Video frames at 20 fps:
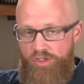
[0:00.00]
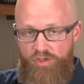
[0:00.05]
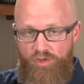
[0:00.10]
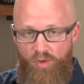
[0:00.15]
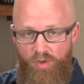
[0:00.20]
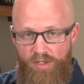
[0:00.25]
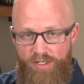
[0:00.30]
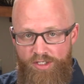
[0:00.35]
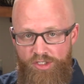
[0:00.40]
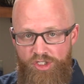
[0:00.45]

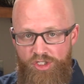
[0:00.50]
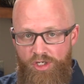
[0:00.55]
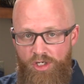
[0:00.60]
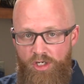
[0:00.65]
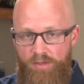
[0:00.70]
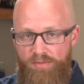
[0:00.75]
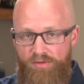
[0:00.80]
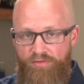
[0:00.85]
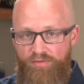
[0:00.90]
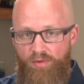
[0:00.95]
storing
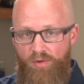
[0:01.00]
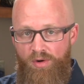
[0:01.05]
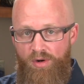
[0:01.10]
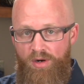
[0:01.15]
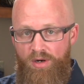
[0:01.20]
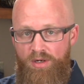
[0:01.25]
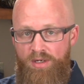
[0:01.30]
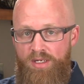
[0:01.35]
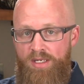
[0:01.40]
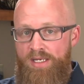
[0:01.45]
sugar
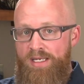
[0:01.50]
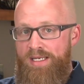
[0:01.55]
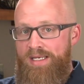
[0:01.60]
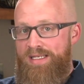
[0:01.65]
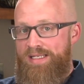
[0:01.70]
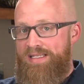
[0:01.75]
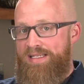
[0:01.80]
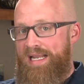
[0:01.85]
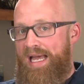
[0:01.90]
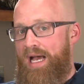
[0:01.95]
before,
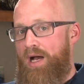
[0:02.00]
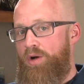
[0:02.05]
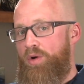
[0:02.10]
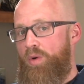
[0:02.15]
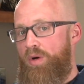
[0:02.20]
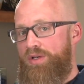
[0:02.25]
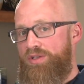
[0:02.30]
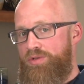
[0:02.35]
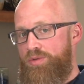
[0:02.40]
is now going